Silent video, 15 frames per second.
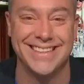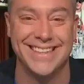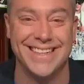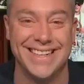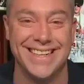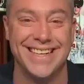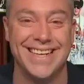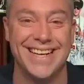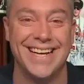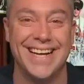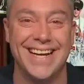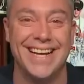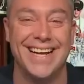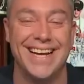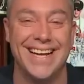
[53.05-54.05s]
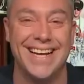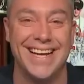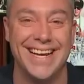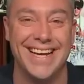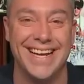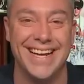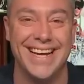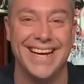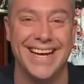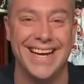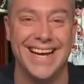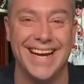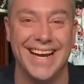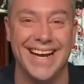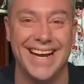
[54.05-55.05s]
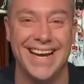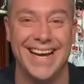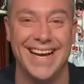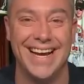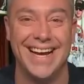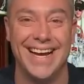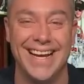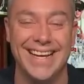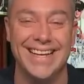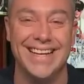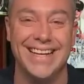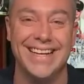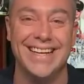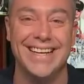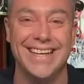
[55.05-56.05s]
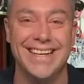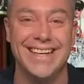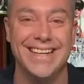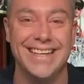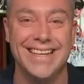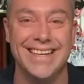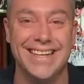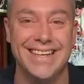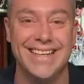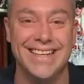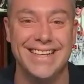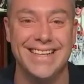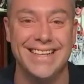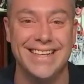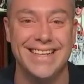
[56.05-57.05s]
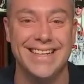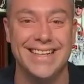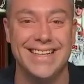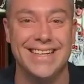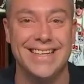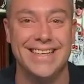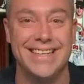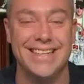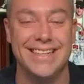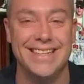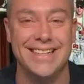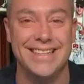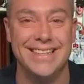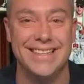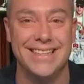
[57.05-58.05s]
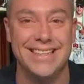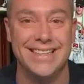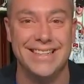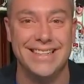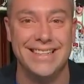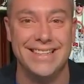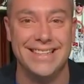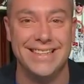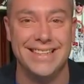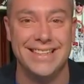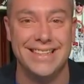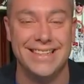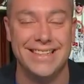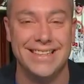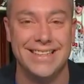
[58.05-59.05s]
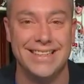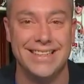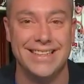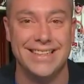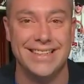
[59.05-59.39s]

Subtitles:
[no speech]